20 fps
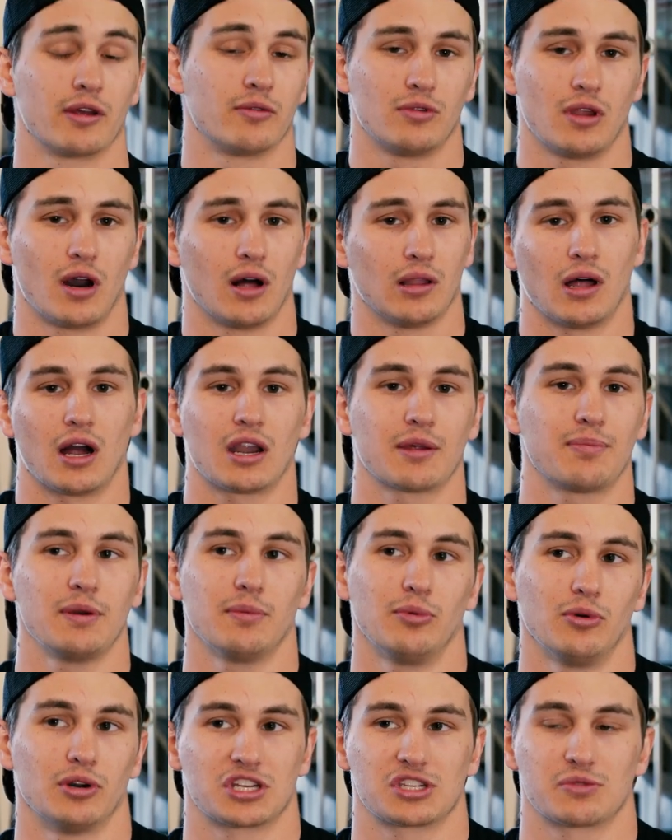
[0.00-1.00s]
And a lot of
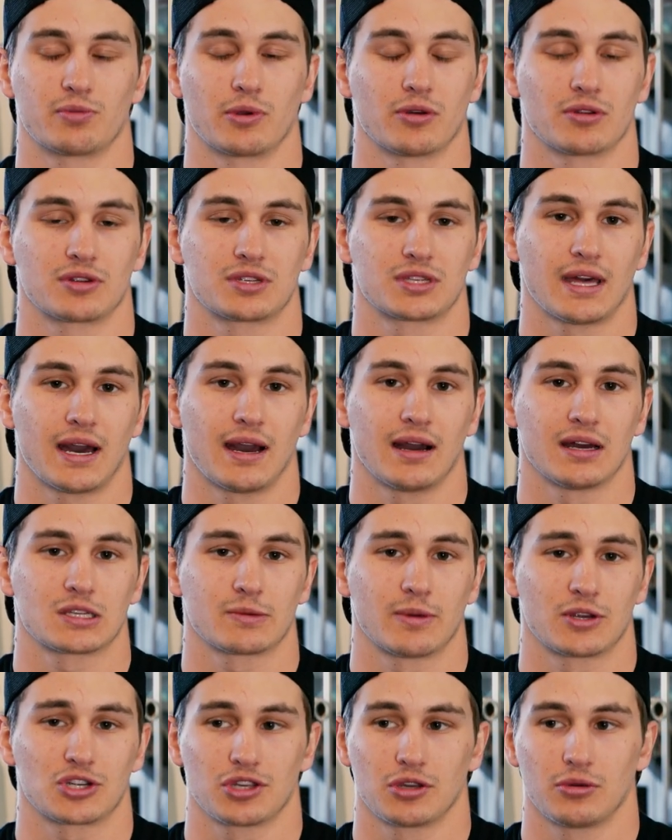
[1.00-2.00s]
people experience that,
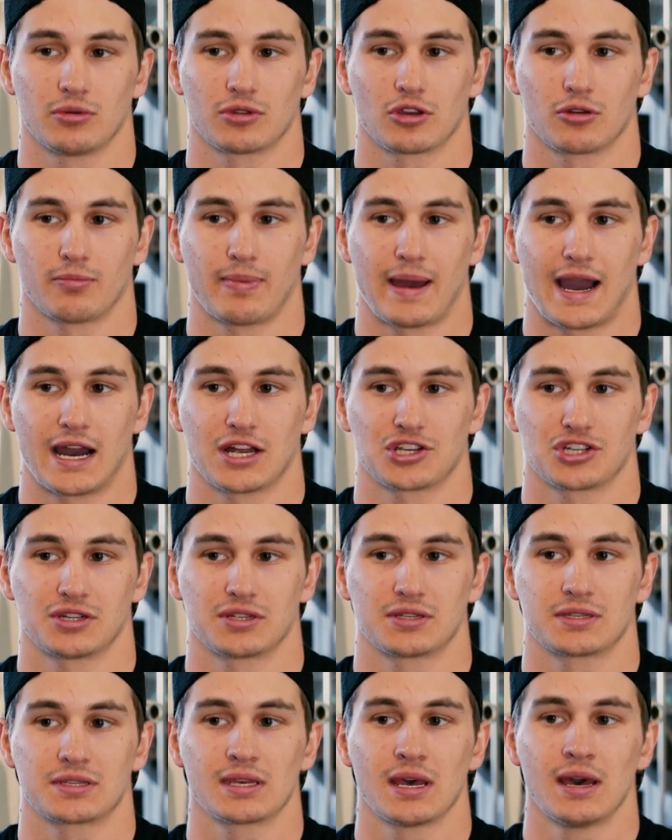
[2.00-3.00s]
especially with their
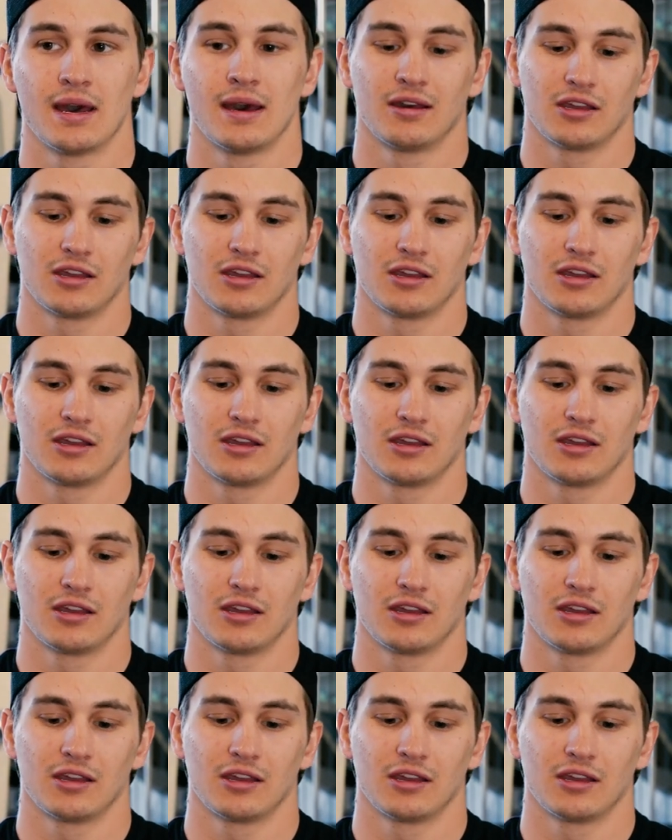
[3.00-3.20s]
passions.